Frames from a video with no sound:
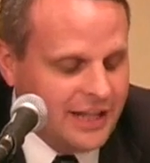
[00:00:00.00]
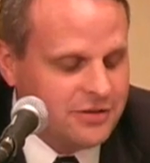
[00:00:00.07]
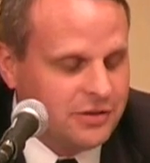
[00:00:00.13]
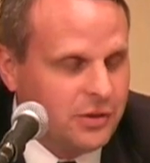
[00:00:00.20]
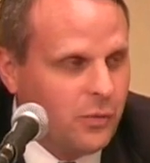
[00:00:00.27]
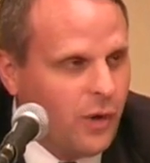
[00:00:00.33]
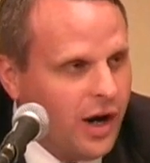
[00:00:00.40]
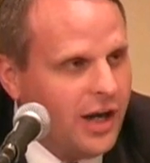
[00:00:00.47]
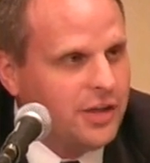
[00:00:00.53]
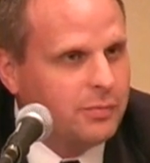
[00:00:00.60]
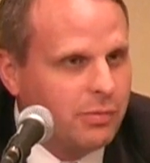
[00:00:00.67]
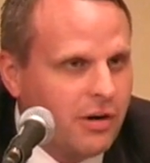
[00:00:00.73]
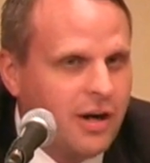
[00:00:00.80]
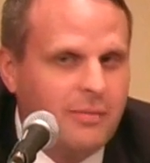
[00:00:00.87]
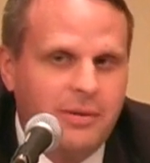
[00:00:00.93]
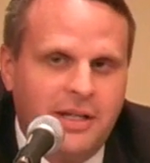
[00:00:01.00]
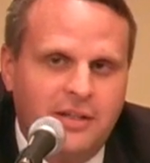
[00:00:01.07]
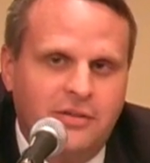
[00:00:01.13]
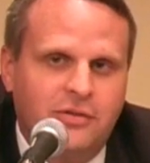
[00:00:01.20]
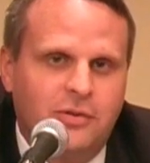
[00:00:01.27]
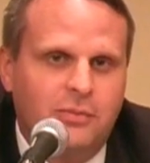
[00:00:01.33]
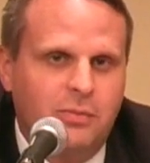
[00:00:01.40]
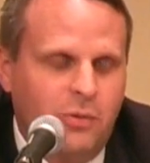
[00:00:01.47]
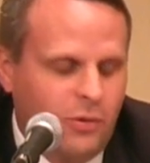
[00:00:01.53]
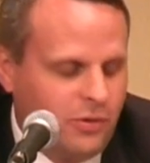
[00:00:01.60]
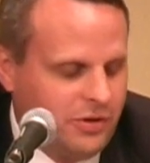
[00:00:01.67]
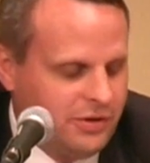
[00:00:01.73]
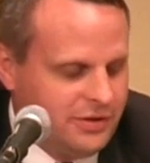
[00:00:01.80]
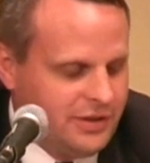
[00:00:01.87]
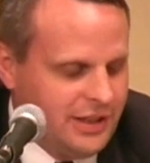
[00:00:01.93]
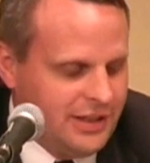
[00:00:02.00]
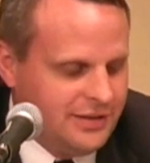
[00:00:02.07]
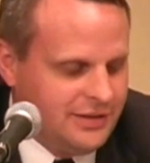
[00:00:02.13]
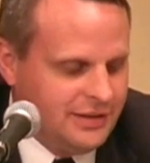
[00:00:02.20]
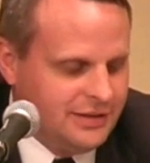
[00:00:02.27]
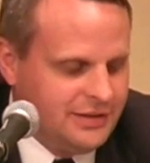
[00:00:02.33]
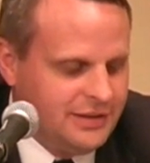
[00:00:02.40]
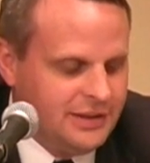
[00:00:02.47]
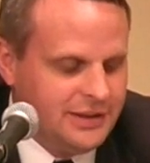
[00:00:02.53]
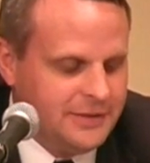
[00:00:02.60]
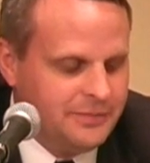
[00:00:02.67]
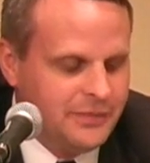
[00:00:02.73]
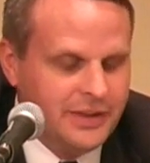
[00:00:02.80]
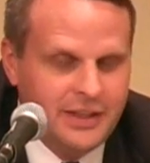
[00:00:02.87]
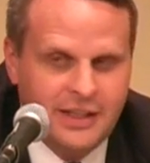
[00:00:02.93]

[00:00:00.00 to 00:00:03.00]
and answering, why is broadband so important to AT&T?